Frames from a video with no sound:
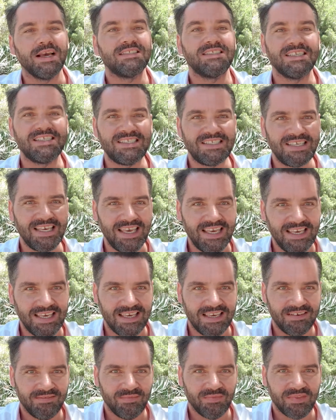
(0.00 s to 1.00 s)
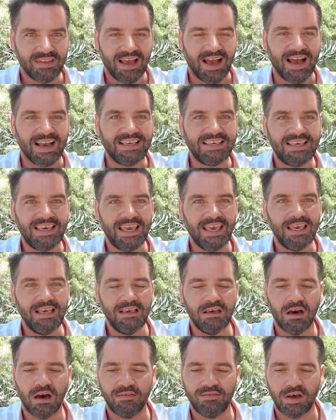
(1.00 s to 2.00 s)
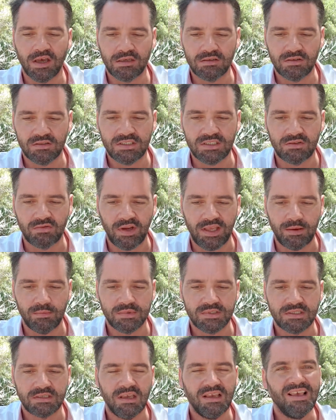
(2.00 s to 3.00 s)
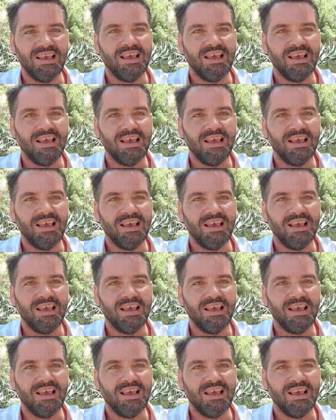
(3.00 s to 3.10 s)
sea a king of 100 streams?